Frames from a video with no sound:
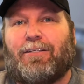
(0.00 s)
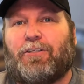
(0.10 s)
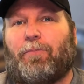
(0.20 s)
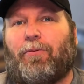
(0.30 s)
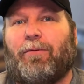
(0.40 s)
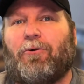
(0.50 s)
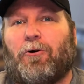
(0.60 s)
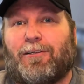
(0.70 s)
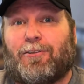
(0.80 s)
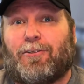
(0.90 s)
Supreme
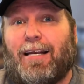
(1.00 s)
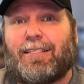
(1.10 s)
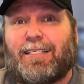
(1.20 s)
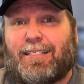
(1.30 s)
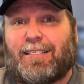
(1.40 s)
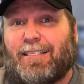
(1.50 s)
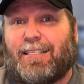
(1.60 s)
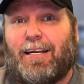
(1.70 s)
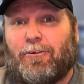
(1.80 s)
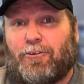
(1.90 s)
Court
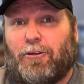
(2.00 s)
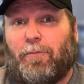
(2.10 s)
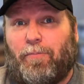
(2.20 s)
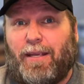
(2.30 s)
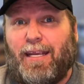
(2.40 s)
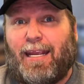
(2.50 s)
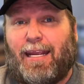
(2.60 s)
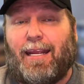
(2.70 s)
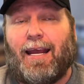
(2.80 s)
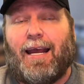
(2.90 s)
justices there should
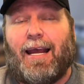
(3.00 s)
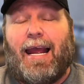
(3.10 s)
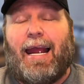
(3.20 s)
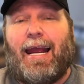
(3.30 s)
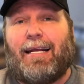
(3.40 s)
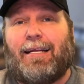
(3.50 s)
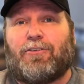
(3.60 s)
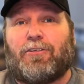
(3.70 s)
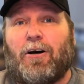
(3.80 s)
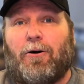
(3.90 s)
be. And
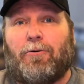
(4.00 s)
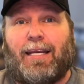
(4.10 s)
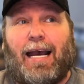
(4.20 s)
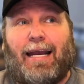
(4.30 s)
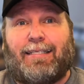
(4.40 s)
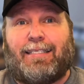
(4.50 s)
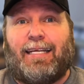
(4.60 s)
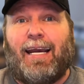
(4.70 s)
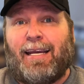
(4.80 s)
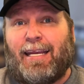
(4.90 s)
so the
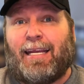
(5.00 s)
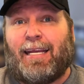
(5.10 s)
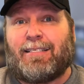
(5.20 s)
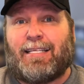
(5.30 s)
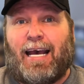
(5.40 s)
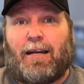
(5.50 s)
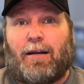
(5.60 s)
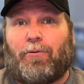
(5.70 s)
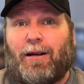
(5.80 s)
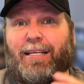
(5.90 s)
idea is that a
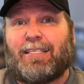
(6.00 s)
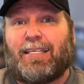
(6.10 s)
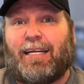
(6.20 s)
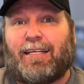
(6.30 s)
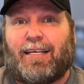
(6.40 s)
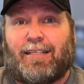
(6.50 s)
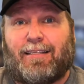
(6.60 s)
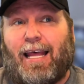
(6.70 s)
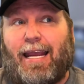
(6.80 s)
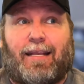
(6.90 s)
president
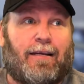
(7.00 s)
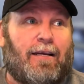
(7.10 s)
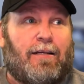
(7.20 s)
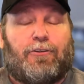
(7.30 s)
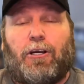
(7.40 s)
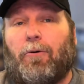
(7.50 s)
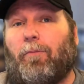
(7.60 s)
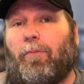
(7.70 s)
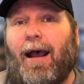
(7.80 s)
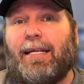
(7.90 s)
could, like Joe
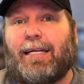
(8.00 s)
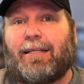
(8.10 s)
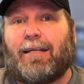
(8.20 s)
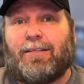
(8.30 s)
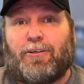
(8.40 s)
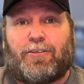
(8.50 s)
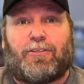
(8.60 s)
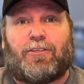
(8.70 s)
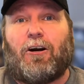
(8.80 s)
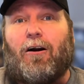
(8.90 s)
Biden, can just
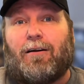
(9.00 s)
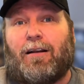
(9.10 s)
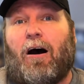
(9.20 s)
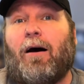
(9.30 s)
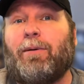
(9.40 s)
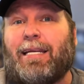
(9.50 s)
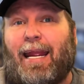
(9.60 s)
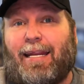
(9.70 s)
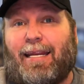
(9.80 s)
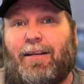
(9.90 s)
start
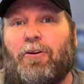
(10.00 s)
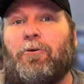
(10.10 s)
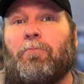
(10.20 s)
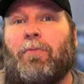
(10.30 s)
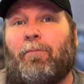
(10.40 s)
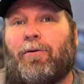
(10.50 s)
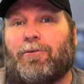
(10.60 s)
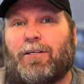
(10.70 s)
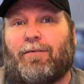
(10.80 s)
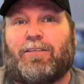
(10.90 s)
nominating new
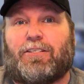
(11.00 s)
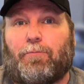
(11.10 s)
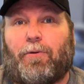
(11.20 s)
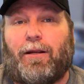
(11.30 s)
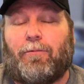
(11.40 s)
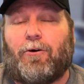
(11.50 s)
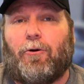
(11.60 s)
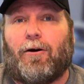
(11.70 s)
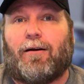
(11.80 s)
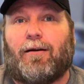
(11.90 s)
members of the Supreme
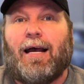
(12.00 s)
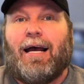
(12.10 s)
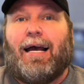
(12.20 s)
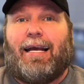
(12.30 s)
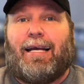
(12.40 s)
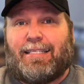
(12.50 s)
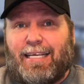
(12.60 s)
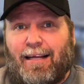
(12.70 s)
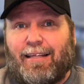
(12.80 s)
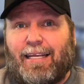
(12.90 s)
Court
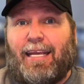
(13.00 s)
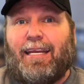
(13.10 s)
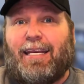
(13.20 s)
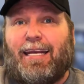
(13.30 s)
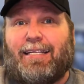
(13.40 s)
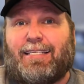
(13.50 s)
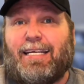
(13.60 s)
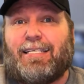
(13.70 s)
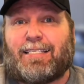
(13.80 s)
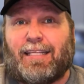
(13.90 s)
until he gets
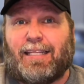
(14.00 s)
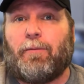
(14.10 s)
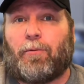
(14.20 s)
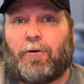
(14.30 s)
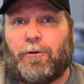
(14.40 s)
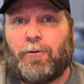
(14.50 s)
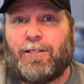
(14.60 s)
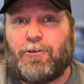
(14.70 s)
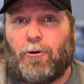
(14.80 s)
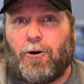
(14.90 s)
his liberal
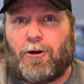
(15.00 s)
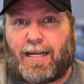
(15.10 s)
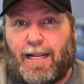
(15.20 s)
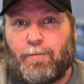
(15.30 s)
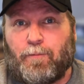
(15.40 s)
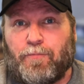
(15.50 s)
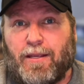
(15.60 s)
majority.